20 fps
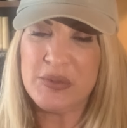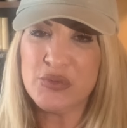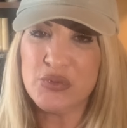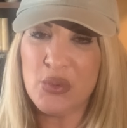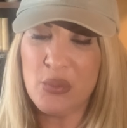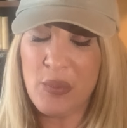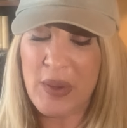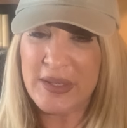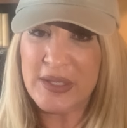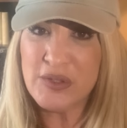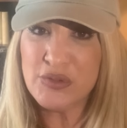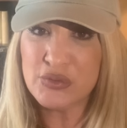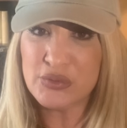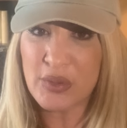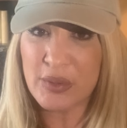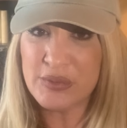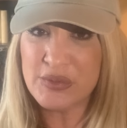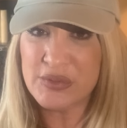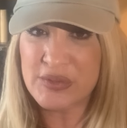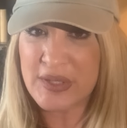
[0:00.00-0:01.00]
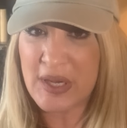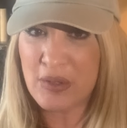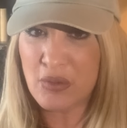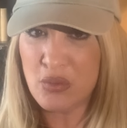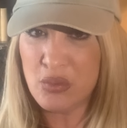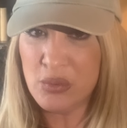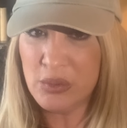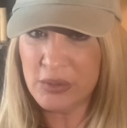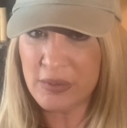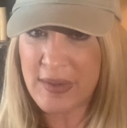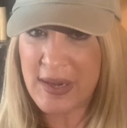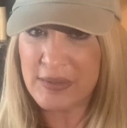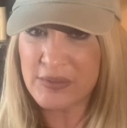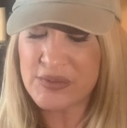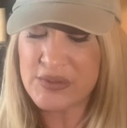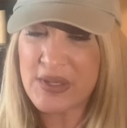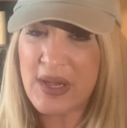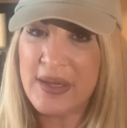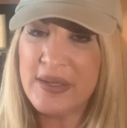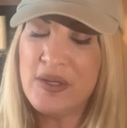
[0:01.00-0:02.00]
So when it starts to get cooler
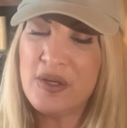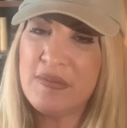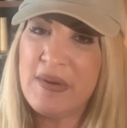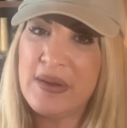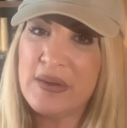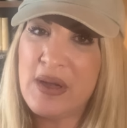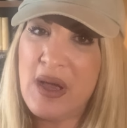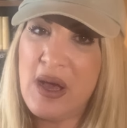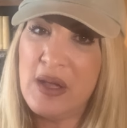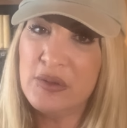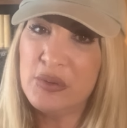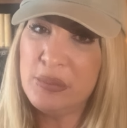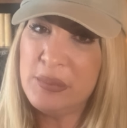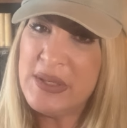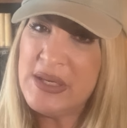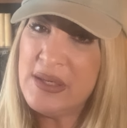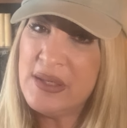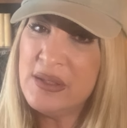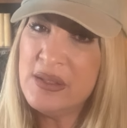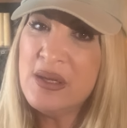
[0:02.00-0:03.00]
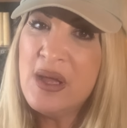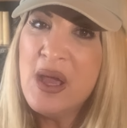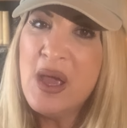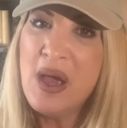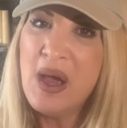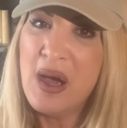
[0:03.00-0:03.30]
outside around Halloween,